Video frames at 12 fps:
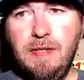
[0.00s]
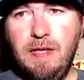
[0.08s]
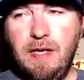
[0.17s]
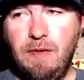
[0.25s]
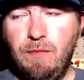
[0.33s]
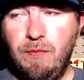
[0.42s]

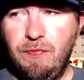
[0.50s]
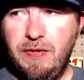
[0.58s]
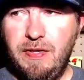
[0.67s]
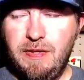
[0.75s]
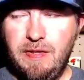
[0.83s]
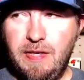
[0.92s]
one
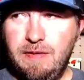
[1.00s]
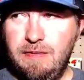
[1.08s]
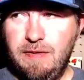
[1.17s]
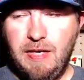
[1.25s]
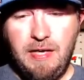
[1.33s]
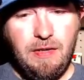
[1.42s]
thing
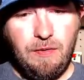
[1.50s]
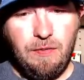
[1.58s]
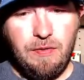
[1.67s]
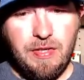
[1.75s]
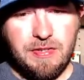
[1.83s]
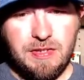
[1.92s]
that color
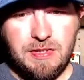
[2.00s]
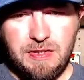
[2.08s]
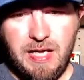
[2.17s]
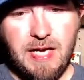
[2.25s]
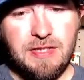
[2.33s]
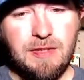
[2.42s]
does is
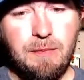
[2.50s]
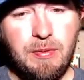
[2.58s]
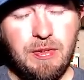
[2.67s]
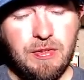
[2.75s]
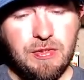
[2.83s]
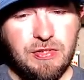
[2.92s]
cast a
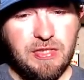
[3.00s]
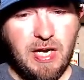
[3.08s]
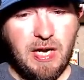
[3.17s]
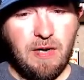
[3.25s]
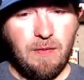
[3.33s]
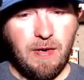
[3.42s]
pretty good
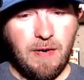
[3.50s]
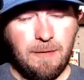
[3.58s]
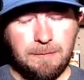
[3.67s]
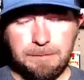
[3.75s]
shadow out.